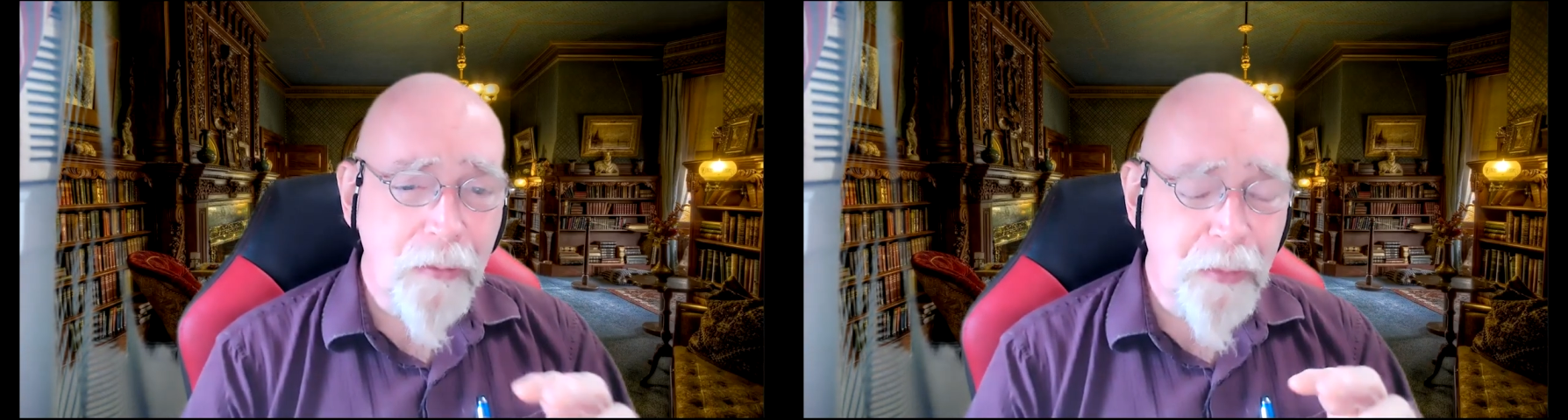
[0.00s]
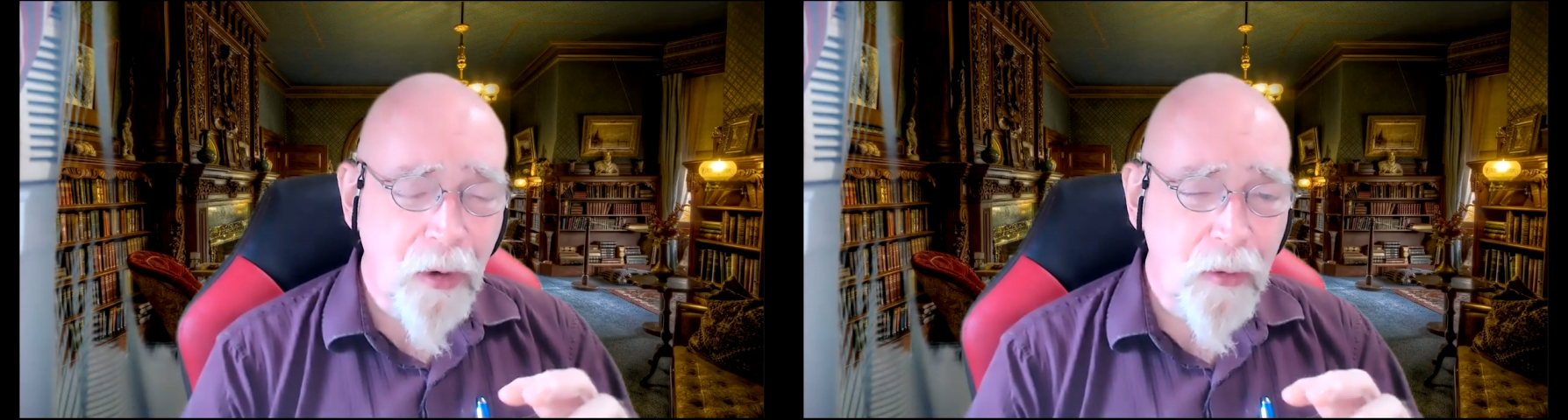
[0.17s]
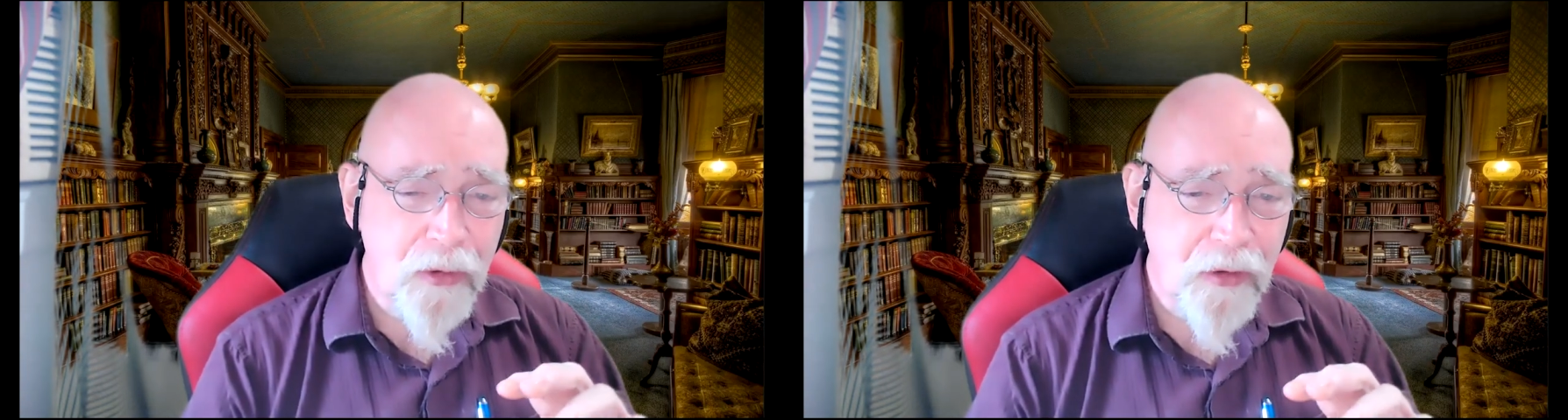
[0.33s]

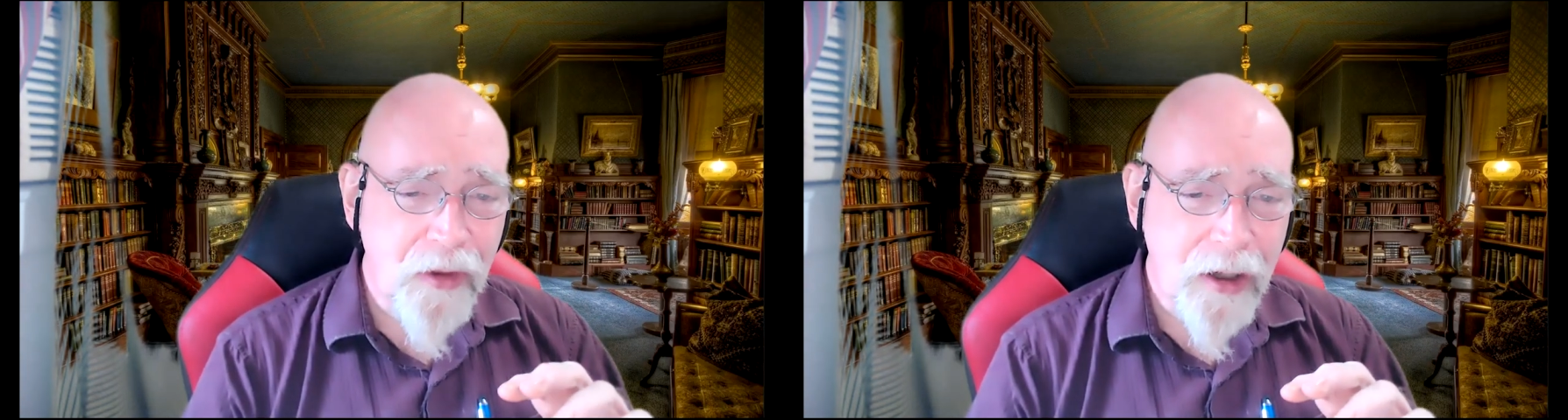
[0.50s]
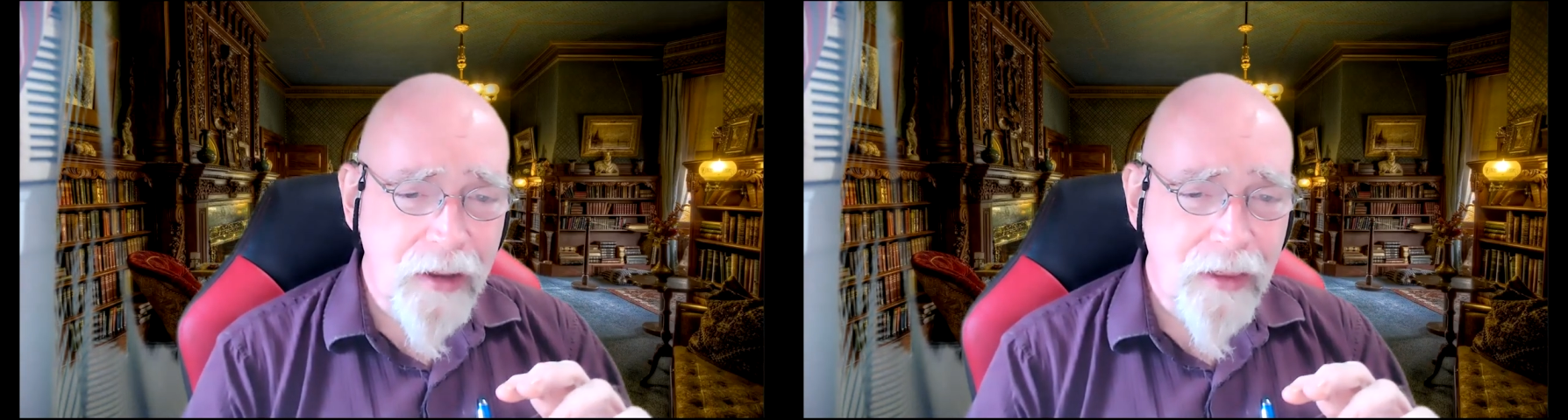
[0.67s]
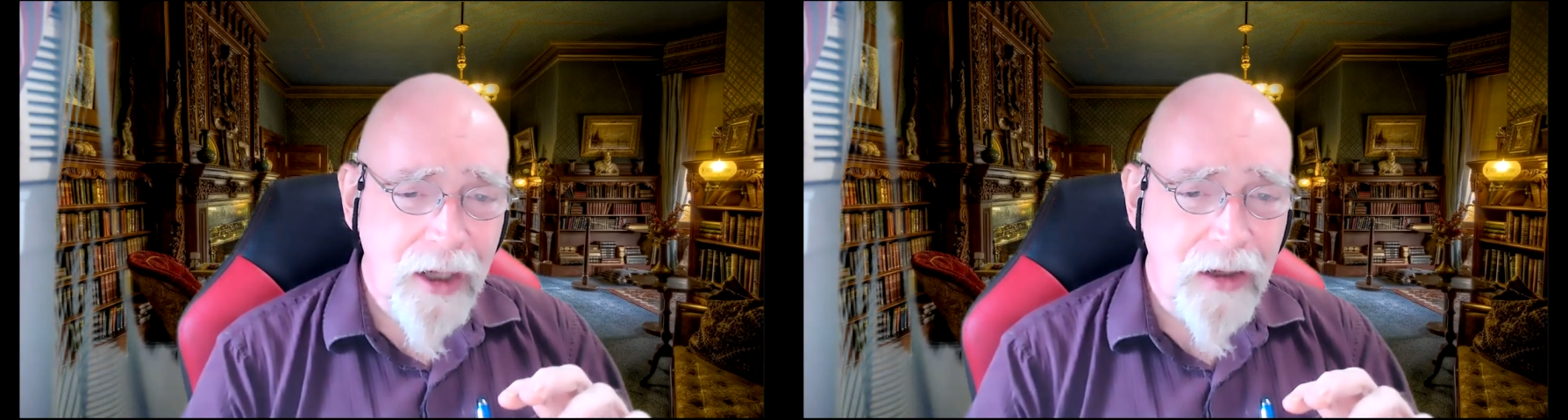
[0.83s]
approach that
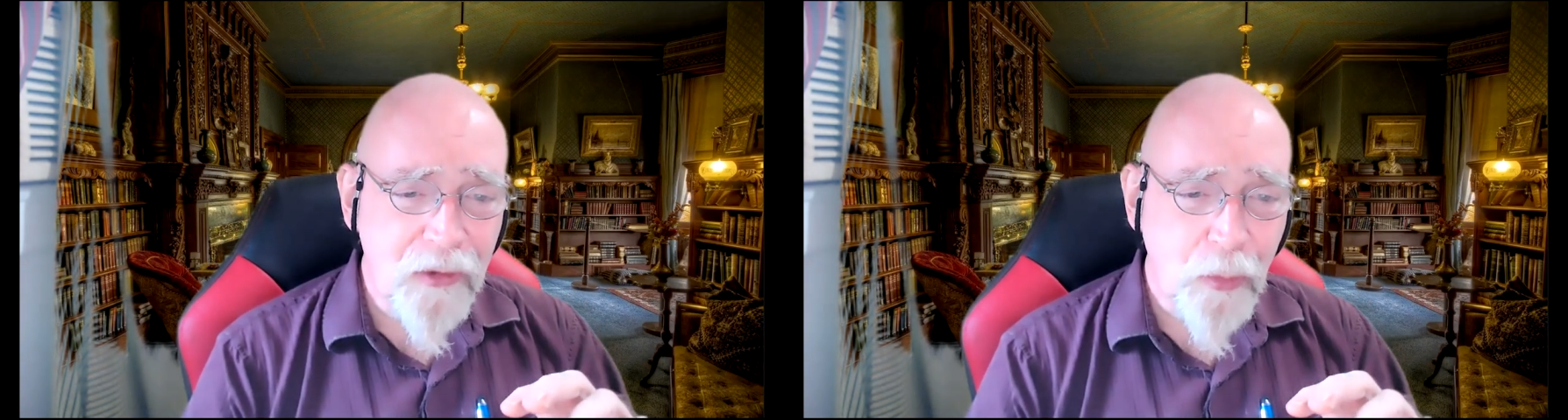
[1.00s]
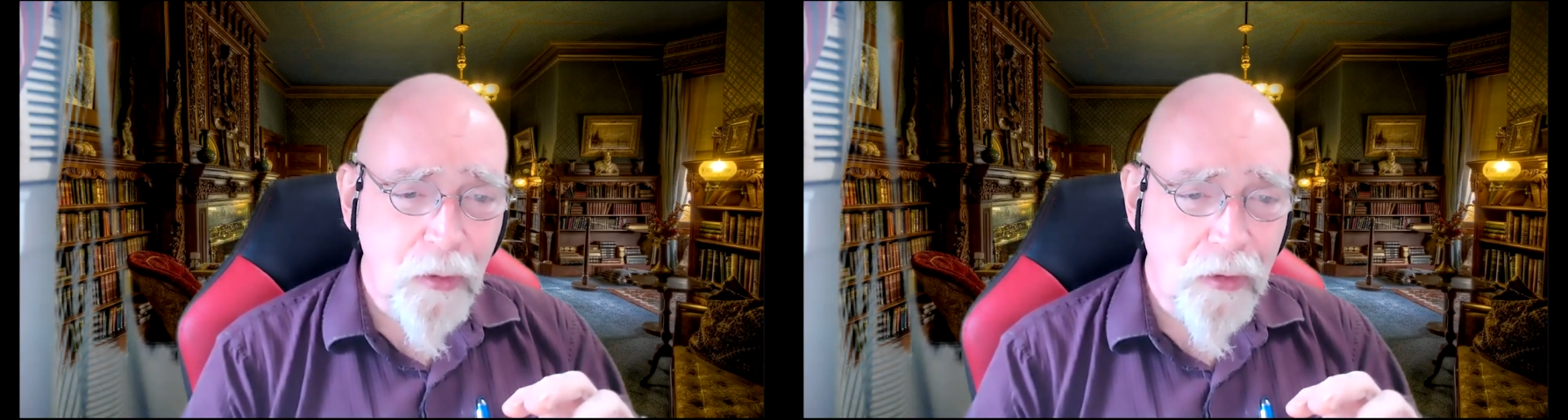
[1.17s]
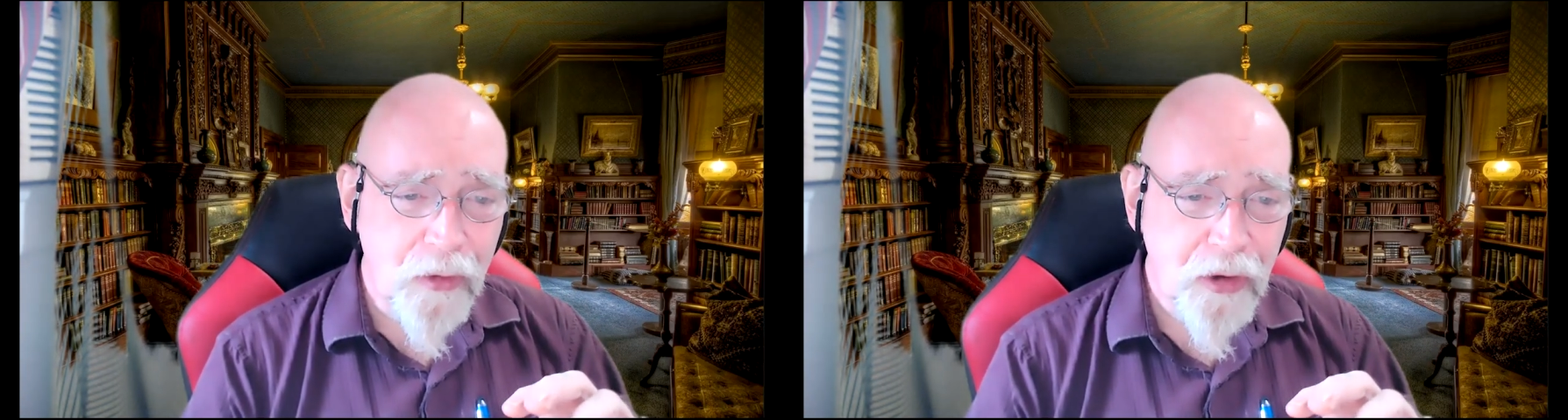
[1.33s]
I think is
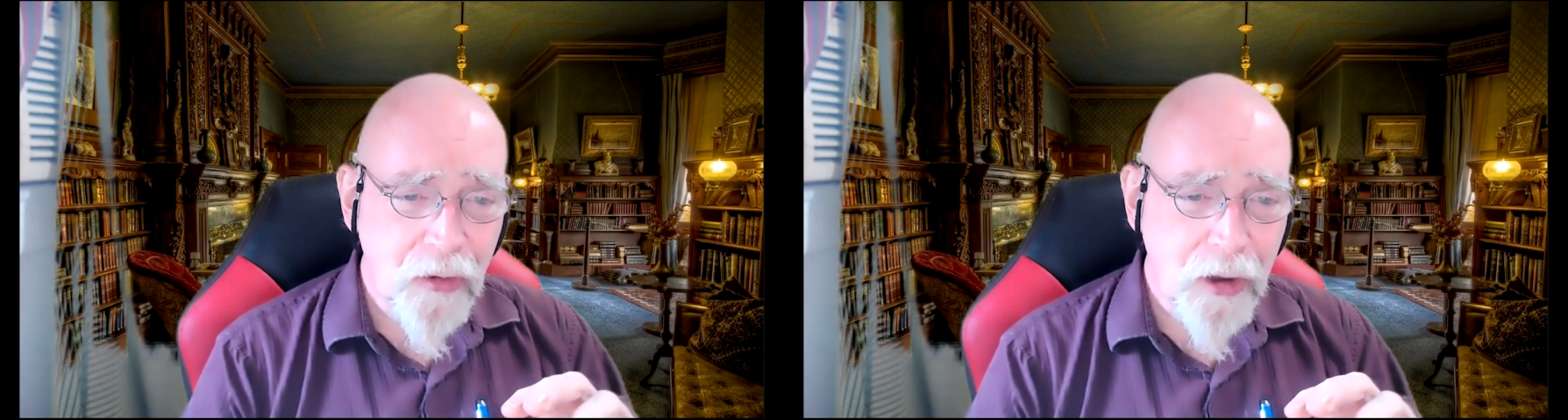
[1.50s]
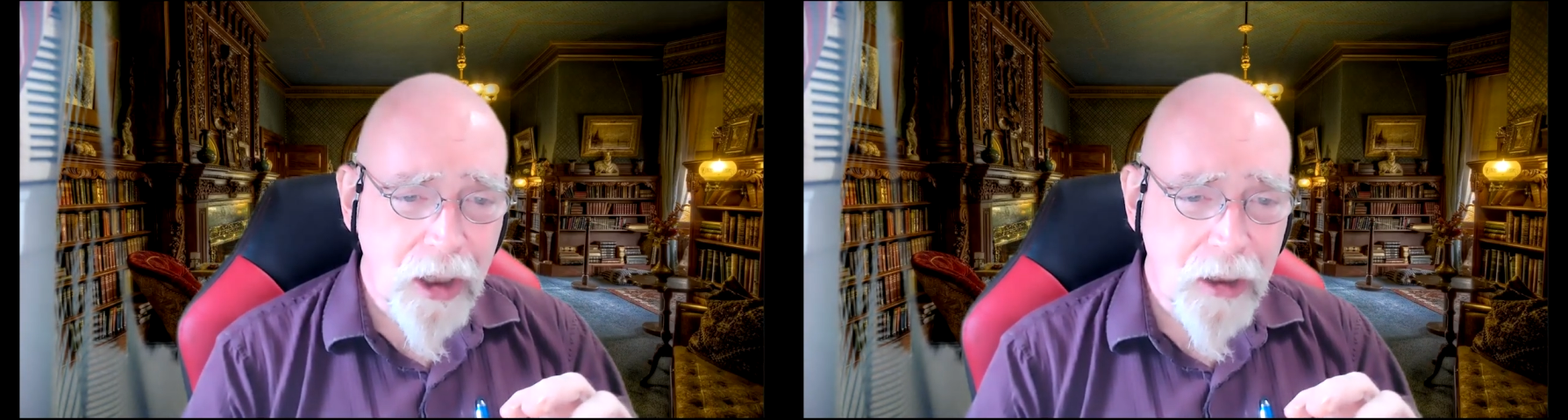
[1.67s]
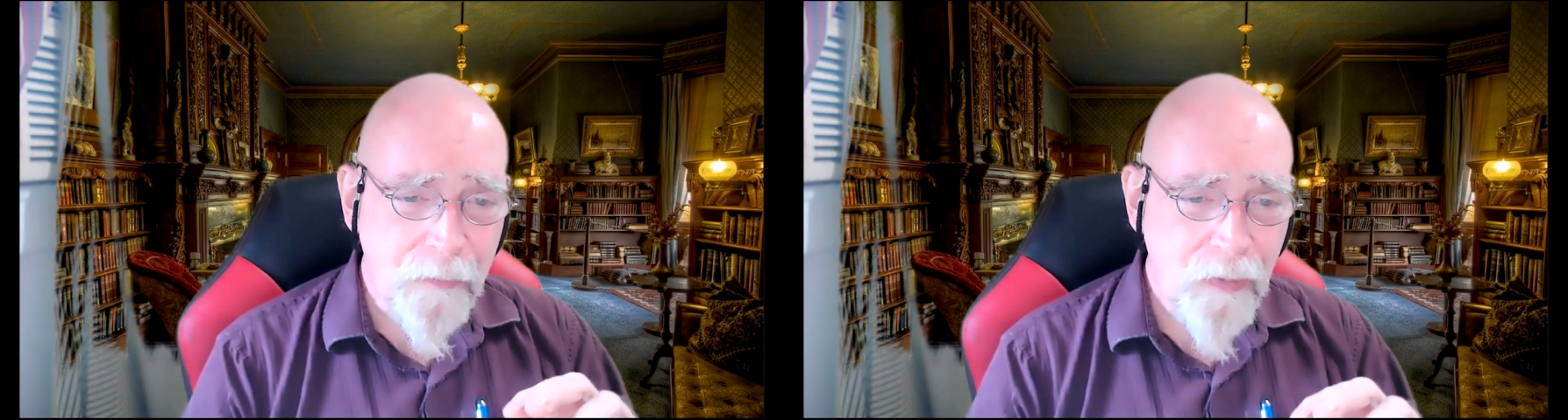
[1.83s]
worth
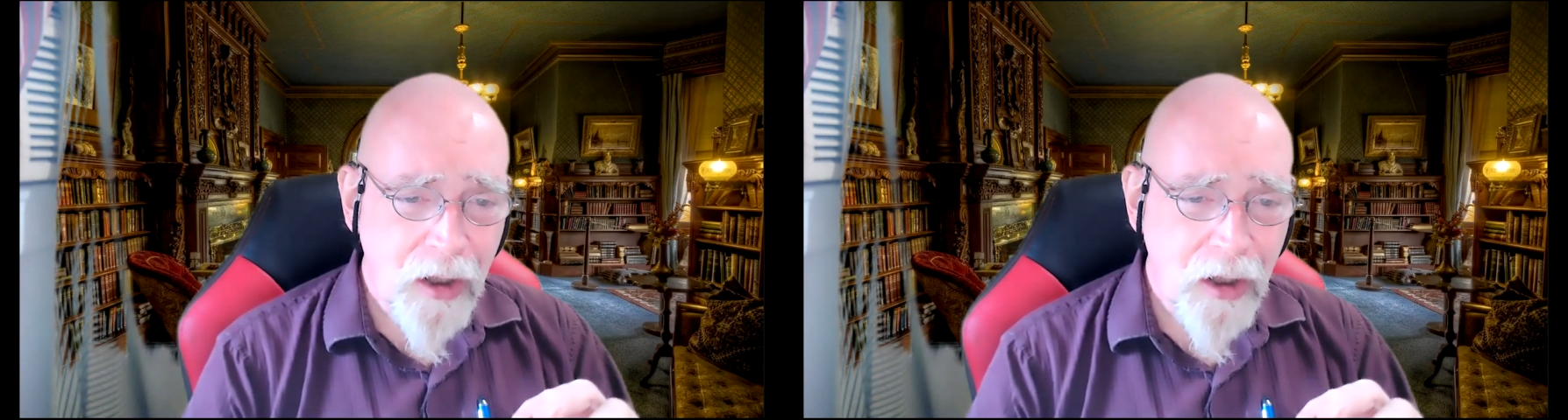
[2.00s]
sharing.